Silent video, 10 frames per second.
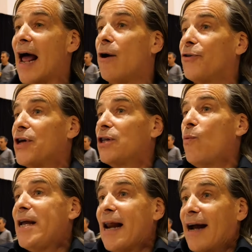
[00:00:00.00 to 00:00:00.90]
I don't think that
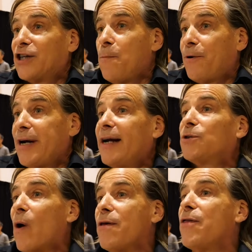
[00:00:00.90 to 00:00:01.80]
we can actually
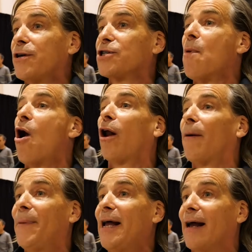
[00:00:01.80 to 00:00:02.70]
predict whether they're small
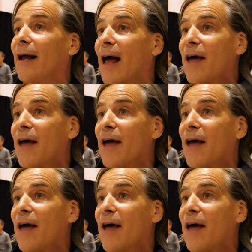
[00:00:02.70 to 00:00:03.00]
or big.